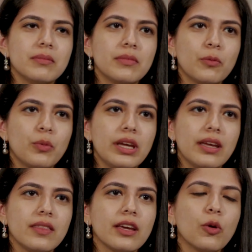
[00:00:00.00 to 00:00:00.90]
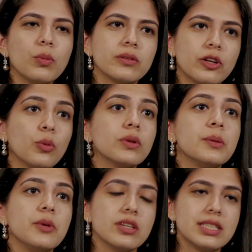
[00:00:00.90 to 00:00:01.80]
the global
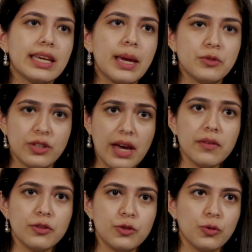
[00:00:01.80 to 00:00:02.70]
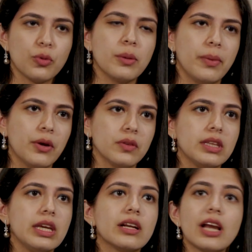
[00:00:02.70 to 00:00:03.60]
community came together to talk about
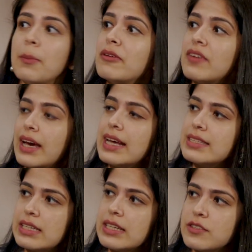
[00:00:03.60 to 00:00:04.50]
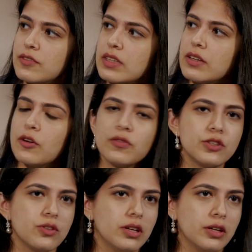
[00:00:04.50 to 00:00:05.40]
the climate finance needs of
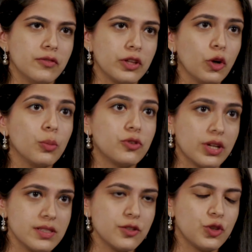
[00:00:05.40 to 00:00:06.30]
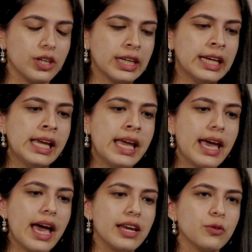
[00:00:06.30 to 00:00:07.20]
the global transition.
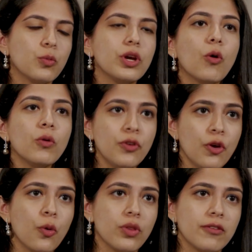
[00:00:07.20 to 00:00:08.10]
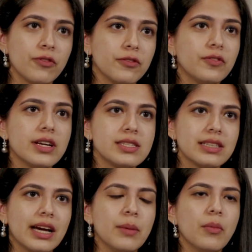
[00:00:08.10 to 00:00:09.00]
And we all know that for the
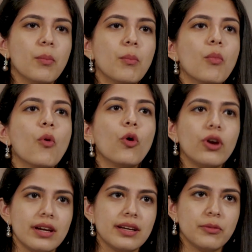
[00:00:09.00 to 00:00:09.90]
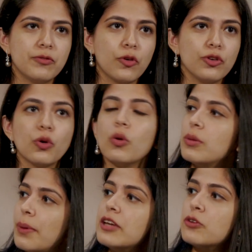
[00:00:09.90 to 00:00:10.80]
first time, more for
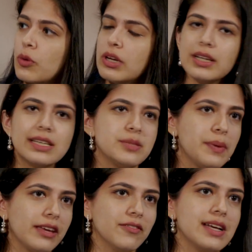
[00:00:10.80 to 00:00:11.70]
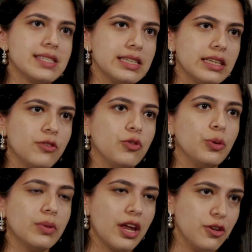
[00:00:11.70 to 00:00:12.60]
dollar by dollar is being invested in
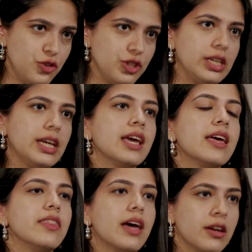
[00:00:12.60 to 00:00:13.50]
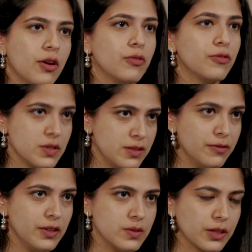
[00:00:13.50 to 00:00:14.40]
renewable energy than on fossil
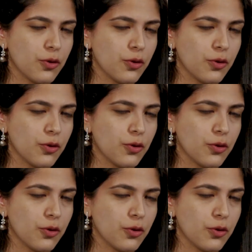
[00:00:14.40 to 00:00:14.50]
fuels,